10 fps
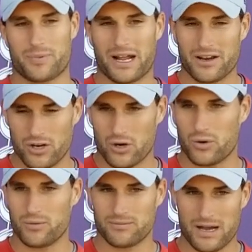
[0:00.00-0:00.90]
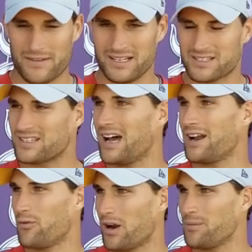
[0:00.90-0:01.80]
but I know on the
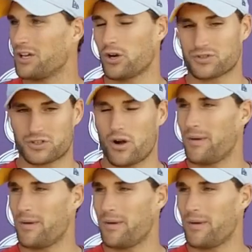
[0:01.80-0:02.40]
inside of what I'm being coached to do,